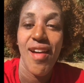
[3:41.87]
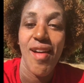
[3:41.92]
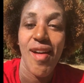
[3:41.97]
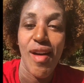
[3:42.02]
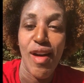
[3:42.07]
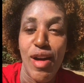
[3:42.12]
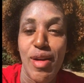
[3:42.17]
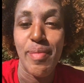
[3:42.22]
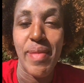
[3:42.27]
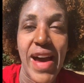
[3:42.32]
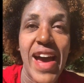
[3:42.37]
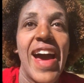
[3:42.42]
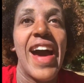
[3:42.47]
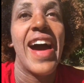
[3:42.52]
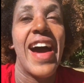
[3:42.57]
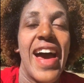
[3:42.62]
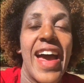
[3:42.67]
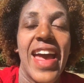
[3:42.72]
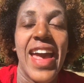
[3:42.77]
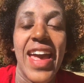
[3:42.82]
on my
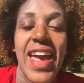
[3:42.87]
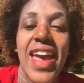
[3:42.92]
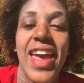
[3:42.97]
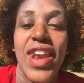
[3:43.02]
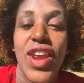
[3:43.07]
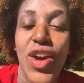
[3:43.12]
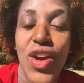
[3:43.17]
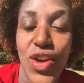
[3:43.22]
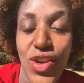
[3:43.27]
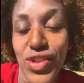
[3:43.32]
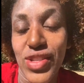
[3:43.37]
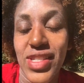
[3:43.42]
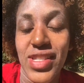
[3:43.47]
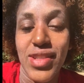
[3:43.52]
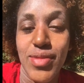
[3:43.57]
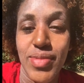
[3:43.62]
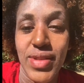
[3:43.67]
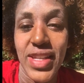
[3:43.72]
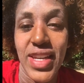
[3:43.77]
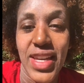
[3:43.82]
eye, and it hurts to
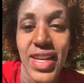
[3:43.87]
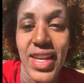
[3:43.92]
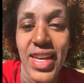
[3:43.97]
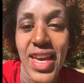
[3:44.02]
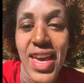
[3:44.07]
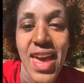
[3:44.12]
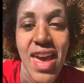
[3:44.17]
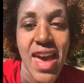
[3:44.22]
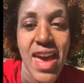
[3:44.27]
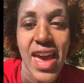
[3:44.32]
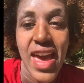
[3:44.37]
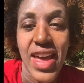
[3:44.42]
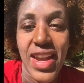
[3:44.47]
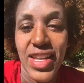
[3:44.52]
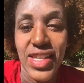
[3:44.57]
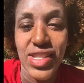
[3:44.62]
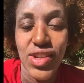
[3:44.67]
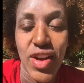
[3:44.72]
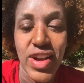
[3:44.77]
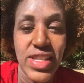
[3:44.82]
blink, and
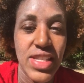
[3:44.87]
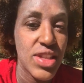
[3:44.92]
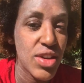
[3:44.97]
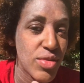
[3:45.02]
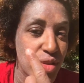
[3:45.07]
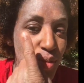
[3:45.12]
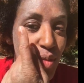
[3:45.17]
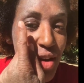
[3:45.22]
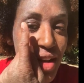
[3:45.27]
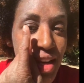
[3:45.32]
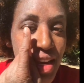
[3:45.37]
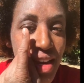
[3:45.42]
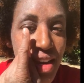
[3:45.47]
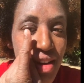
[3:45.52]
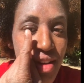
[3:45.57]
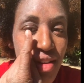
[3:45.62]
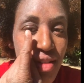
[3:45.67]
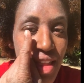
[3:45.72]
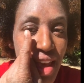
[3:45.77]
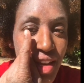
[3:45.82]
it's crazy. There was one
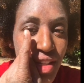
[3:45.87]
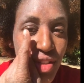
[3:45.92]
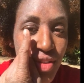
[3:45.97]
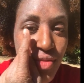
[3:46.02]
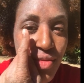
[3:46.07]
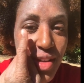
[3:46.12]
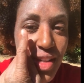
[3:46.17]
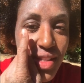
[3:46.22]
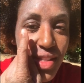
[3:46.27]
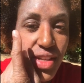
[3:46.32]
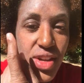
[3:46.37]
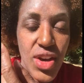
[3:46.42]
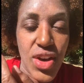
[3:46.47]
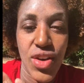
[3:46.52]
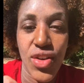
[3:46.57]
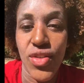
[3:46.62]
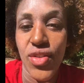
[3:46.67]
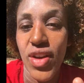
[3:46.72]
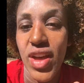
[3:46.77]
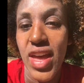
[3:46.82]
here like 2 weeks
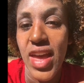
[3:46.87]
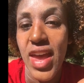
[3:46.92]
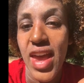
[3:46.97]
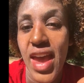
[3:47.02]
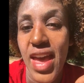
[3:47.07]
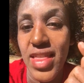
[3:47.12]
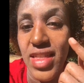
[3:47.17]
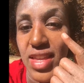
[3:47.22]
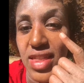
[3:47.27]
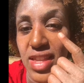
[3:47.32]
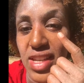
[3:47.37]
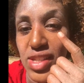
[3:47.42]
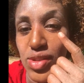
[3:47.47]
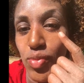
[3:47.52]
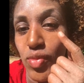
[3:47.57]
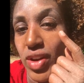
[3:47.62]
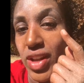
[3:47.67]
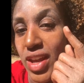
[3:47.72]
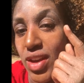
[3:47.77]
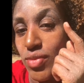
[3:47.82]
ago, and then this
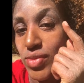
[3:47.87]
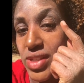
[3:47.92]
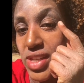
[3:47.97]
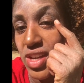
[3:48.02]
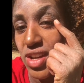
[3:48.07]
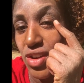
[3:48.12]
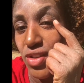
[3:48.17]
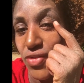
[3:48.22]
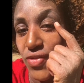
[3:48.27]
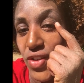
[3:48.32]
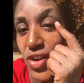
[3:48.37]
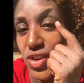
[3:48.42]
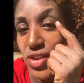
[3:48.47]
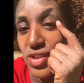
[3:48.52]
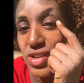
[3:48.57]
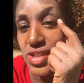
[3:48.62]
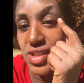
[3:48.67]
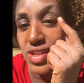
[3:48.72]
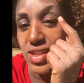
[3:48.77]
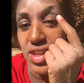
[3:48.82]
one, it was here
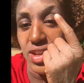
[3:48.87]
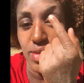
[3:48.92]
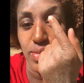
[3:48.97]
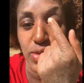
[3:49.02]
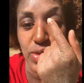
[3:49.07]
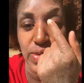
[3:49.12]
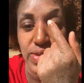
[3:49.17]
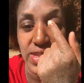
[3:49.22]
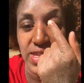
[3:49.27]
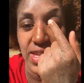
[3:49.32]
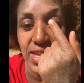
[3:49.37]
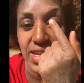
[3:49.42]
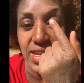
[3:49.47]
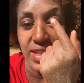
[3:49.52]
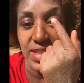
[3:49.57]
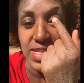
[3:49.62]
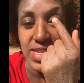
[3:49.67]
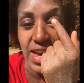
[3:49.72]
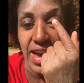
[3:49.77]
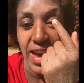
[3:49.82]
first, then it moved to the
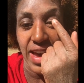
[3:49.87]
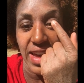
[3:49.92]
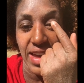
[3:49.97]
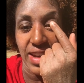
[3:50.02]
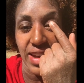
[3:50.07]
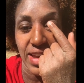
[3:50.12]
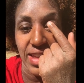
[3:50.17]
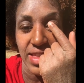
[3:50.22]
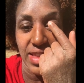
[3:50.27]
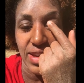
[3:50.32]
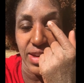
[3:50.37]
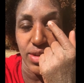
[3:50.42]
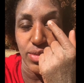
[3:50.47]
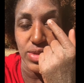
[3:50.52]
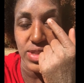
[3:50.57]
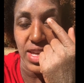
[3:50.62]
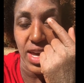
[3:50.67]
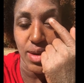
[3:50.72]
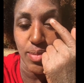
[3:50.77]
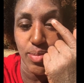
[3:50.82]
inside, and it
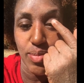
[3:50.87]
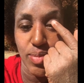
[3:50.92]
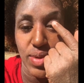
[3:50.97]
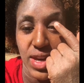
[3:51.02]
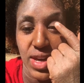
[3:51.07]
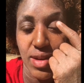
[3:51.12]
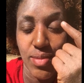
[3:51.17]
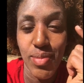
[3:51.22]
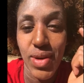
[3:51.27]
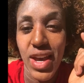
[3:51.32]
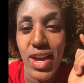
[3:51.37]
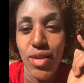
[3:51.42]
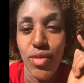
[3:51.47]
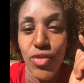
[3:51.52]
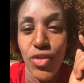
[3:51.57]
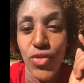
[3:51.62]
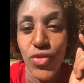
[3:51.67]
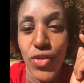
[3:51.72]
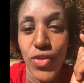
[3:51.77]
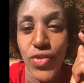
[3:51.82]
was like big and
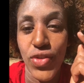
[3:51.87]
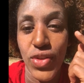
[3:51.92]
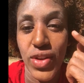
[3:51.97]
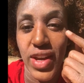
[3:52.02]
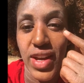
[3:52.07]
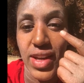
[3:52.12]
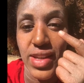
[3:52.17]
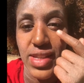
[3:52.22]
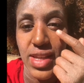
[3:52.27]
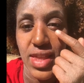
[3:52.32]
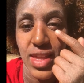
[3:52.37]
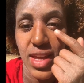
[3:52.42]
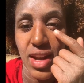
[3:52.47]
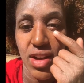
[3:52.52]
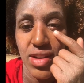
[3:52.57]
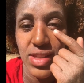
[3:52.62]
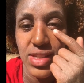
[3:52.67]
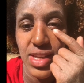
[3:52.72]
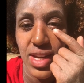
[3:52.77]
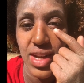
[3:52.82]
painful for a few days, and then
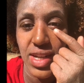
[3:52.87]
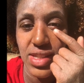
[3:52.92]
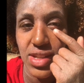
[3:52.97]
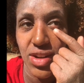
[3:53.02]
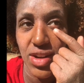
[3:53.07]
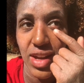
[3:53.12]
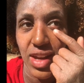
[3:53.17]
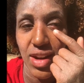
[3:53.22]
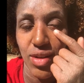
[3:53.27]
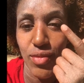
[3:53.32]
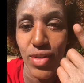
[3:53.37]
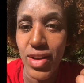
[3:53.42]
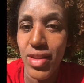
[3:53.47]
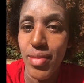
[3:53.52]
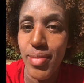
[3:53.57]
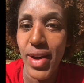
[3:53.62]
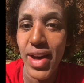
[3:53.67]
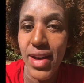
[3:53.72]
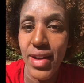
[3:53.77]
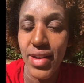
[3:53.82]
all of a sudden I started getting one on the
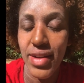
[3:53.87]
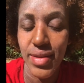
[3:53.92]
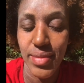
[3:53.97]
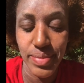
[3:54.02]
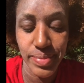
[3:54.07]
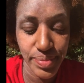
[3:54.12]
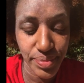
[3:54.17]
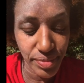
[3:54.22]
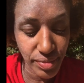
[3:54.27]
bottom.